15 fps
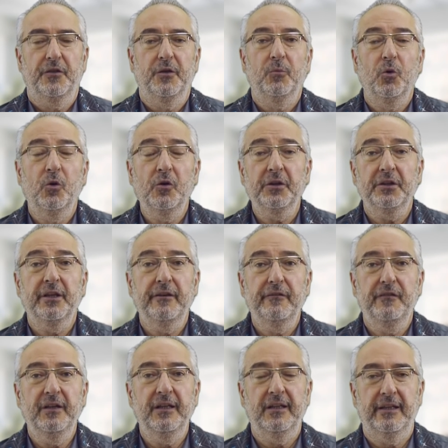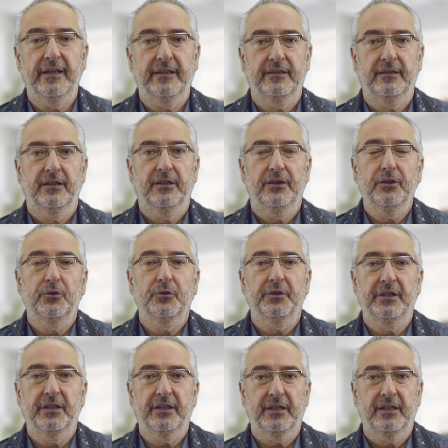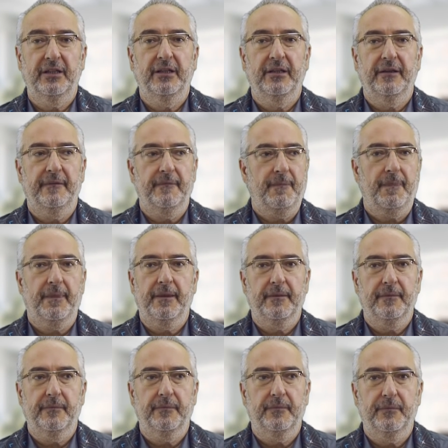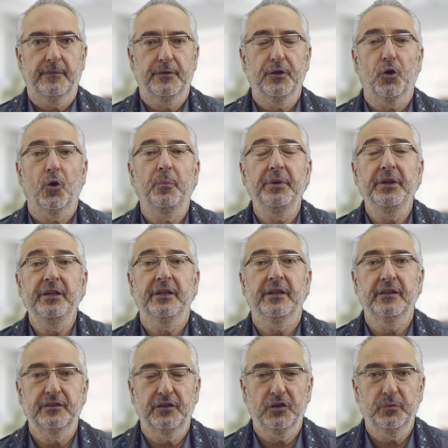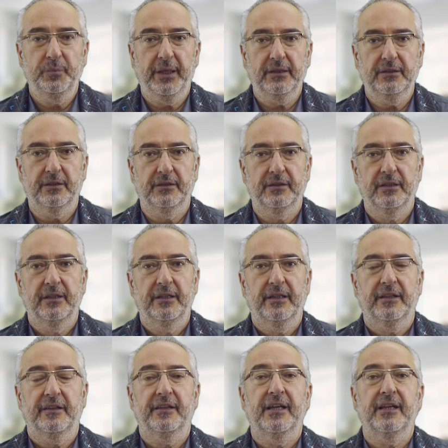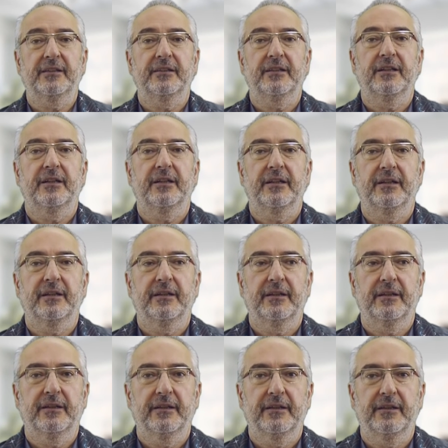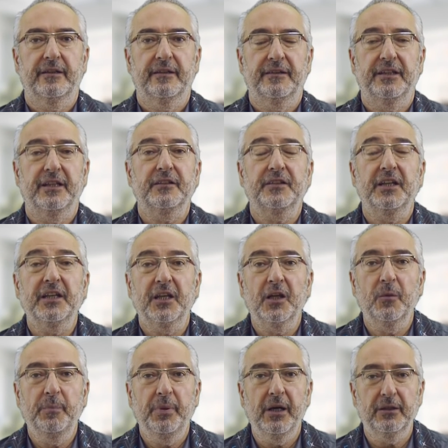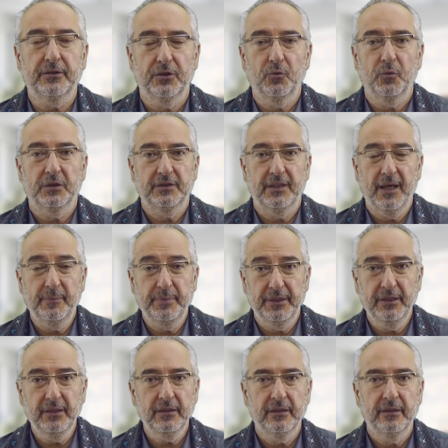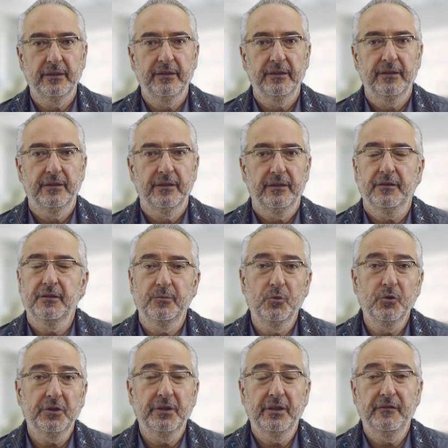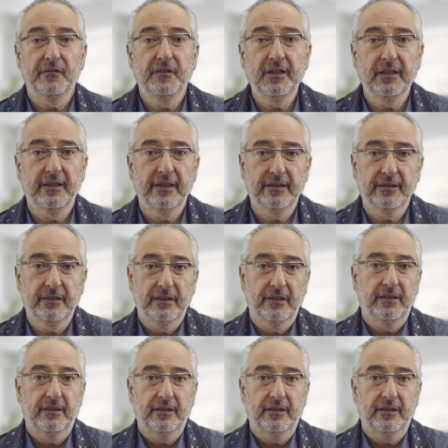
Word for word: The more they feel that you know their their opinion is respected, that they are taking part in what's happening, the more they feel that